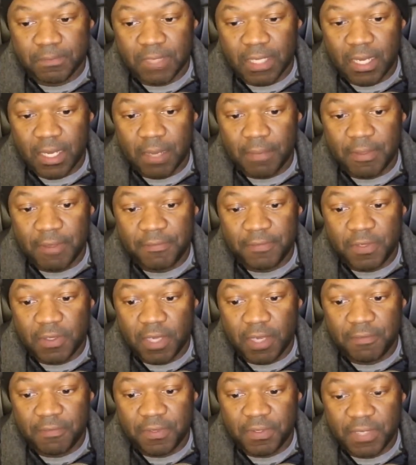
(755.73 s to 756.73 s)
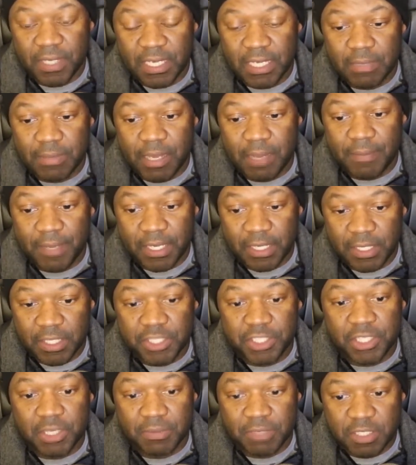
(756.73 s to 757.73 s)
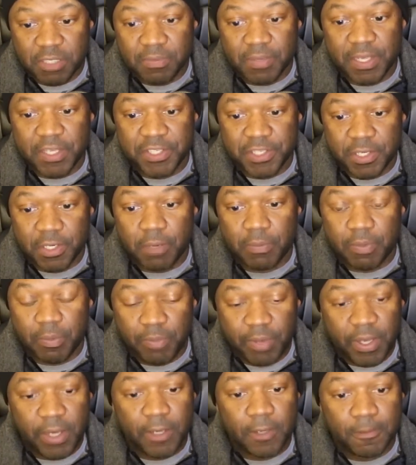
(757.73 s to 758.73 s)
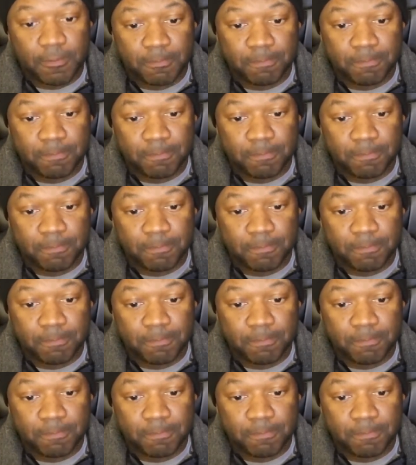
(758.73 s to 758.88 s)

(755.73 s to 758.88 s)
If you're thinking about making the jump, just make sure you're prepared.